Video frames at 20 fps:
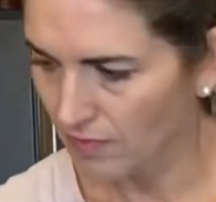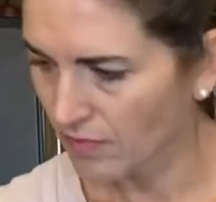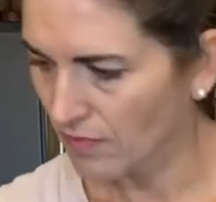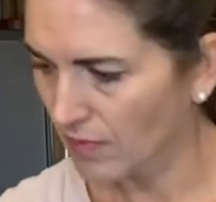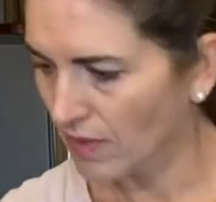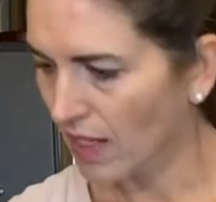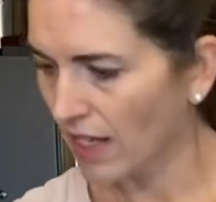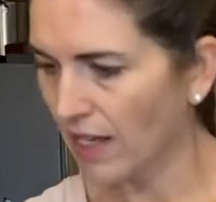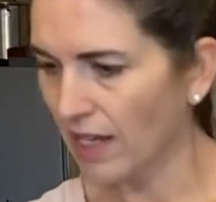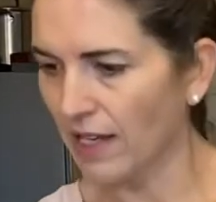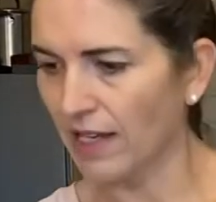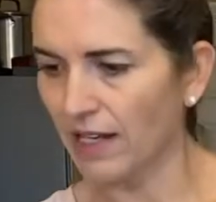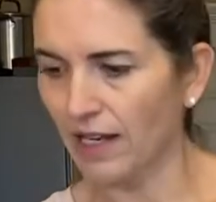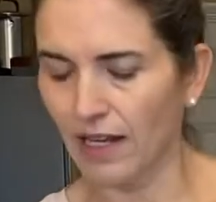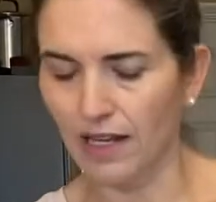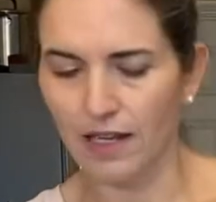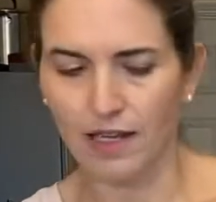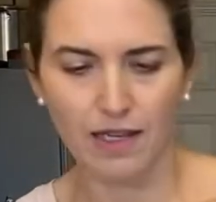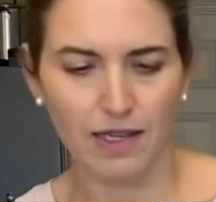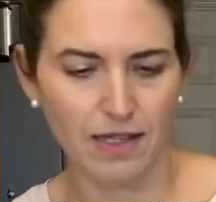And
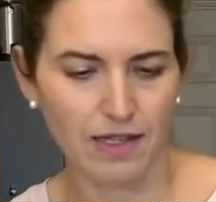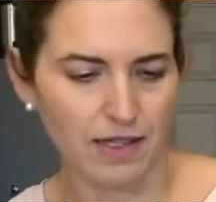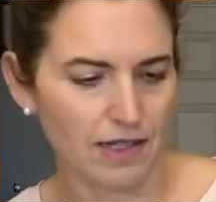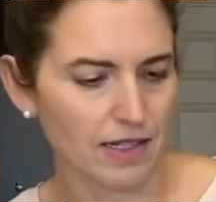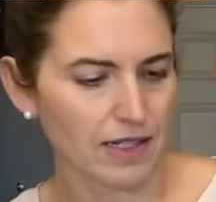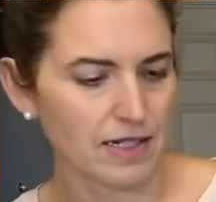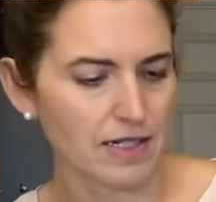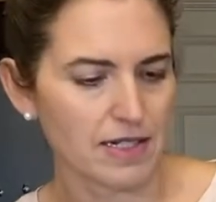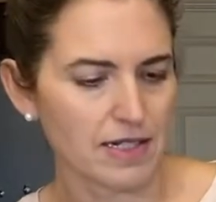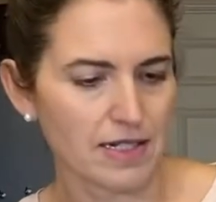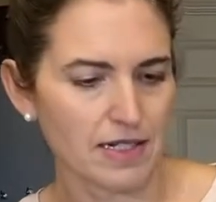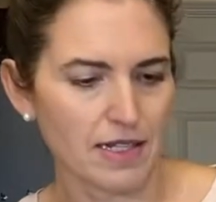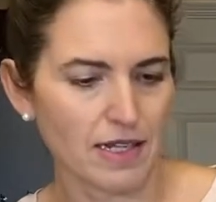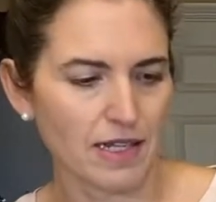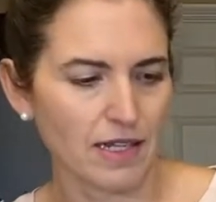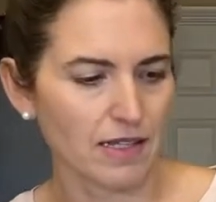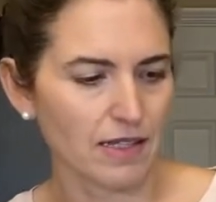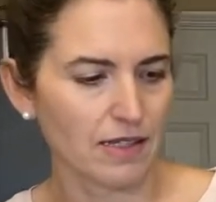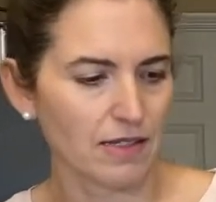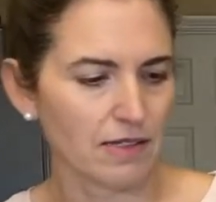let's
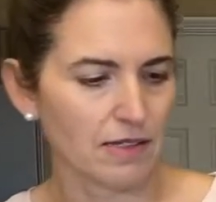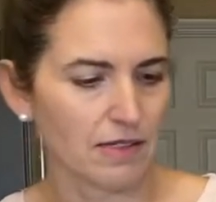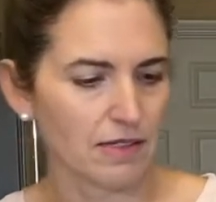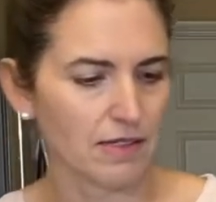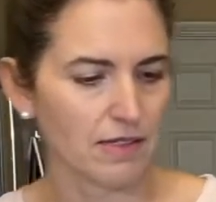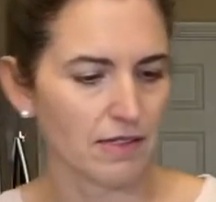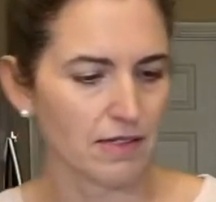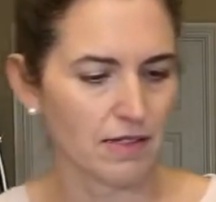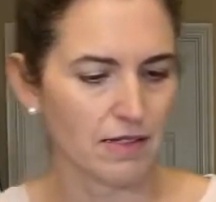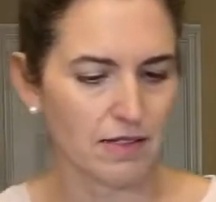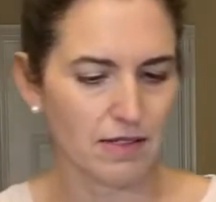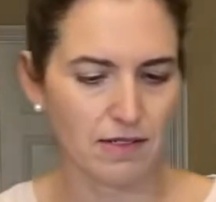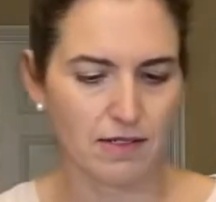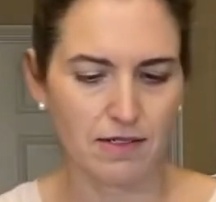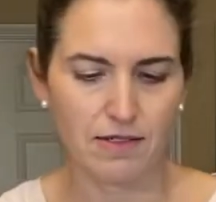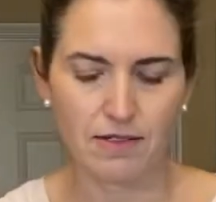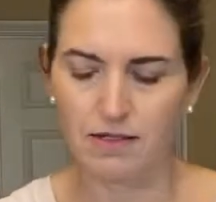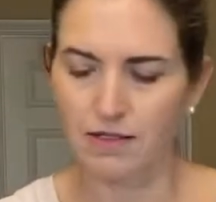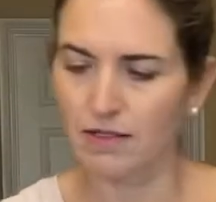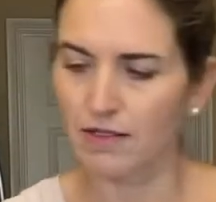see.
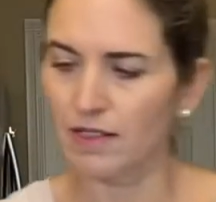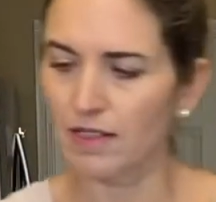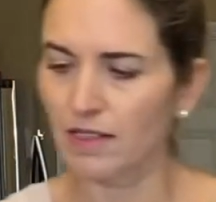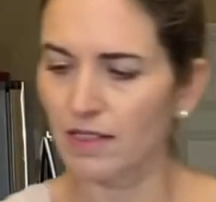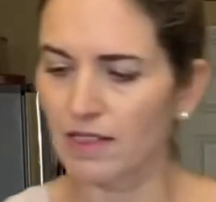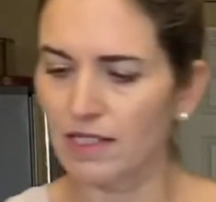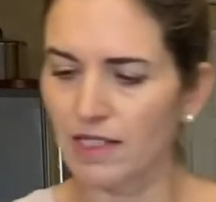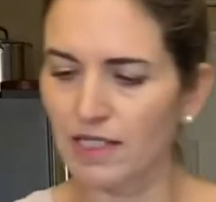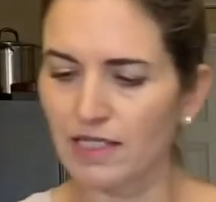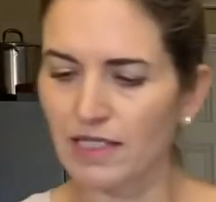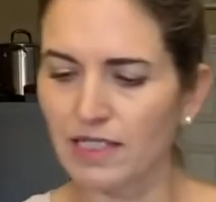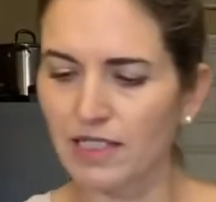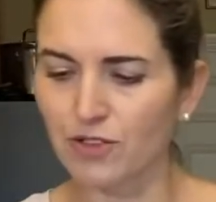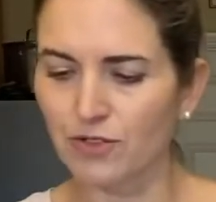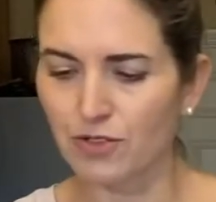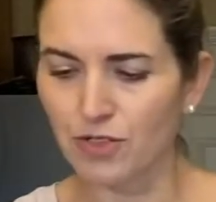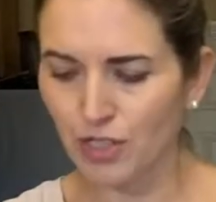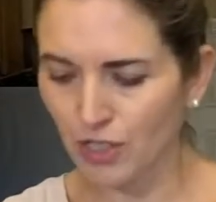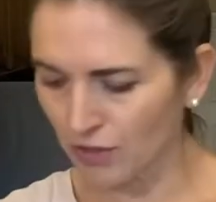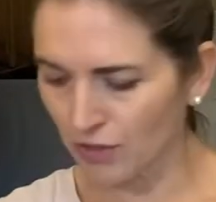I'm going to need to do
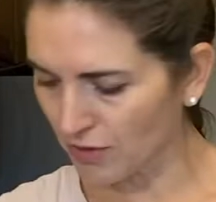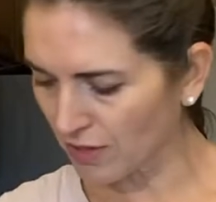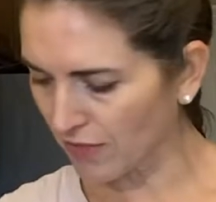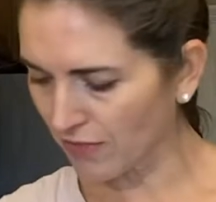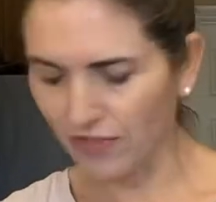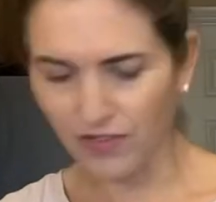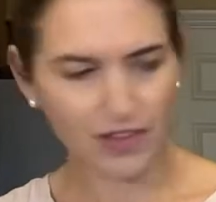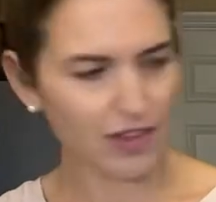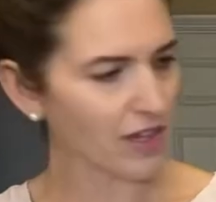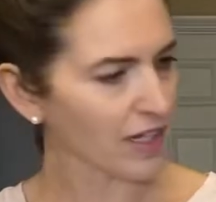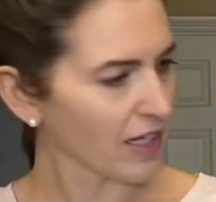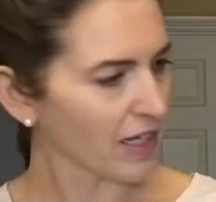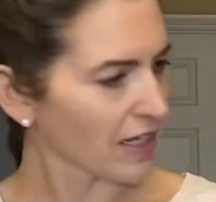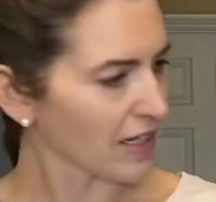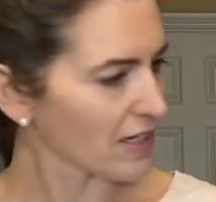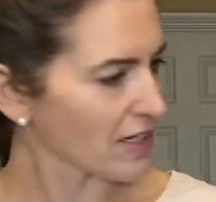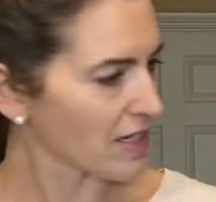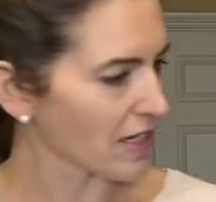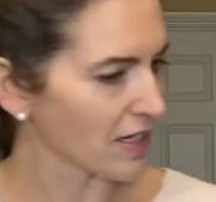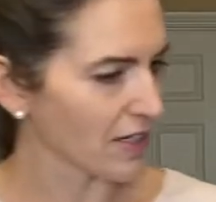two different
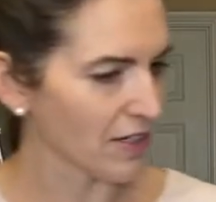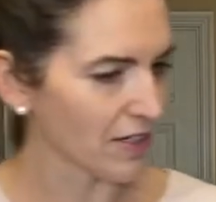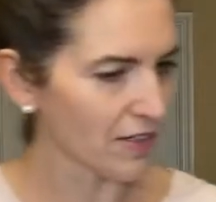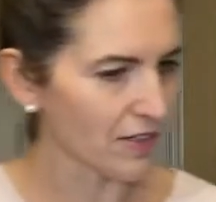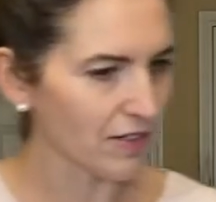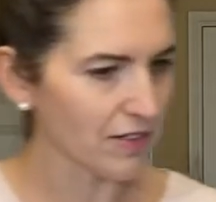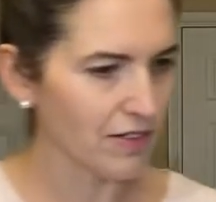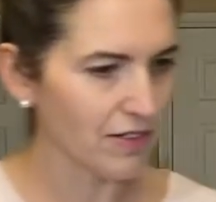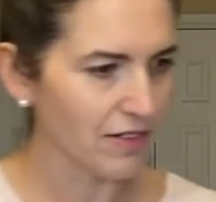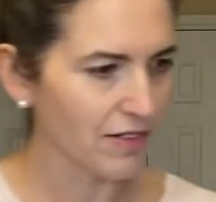things here.